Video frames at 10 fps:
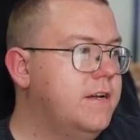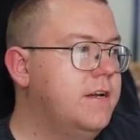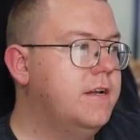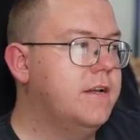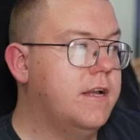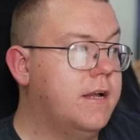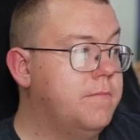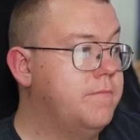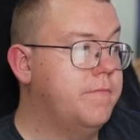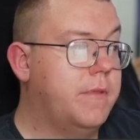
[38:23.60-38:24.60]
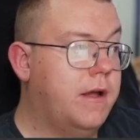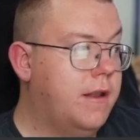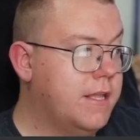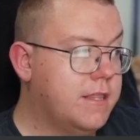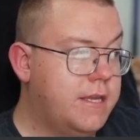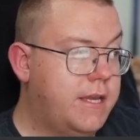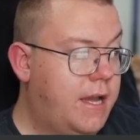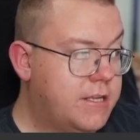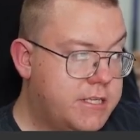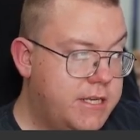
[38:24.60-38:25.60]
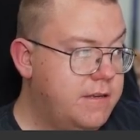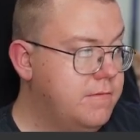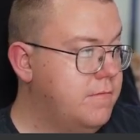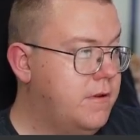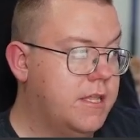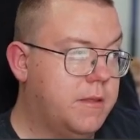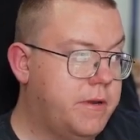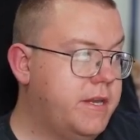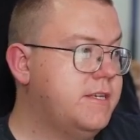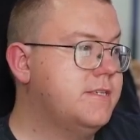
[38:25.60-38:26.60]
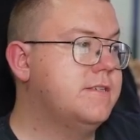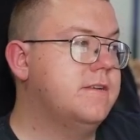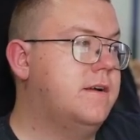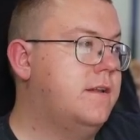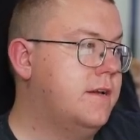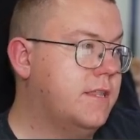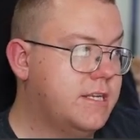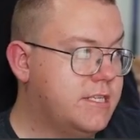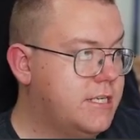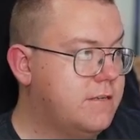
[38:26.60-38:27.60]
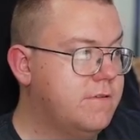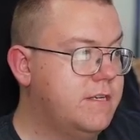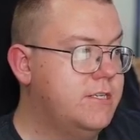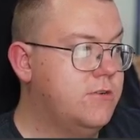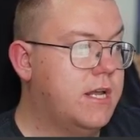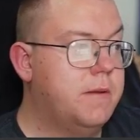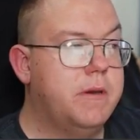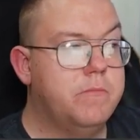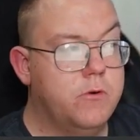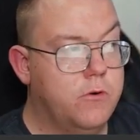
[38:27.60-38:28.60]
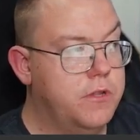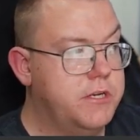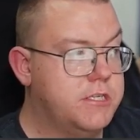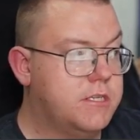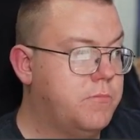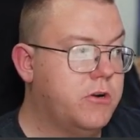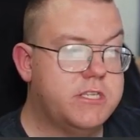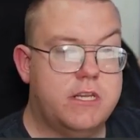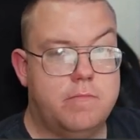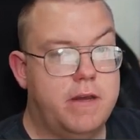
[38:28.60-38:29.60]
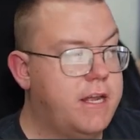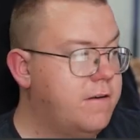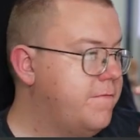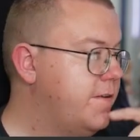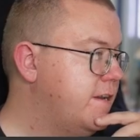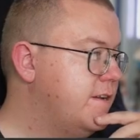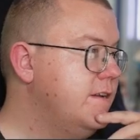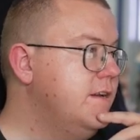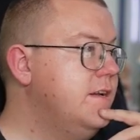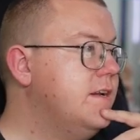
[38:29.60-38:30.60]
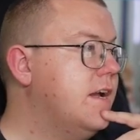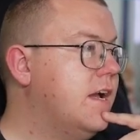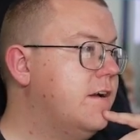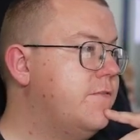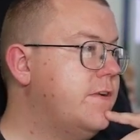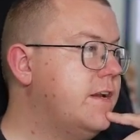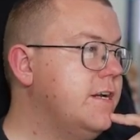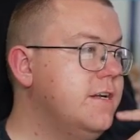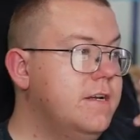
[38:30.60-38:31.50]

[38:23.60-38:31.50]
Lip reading: I like the seat, like the base, I like the accessories. You'll get a bit more than just a box standard Maid outfit figure.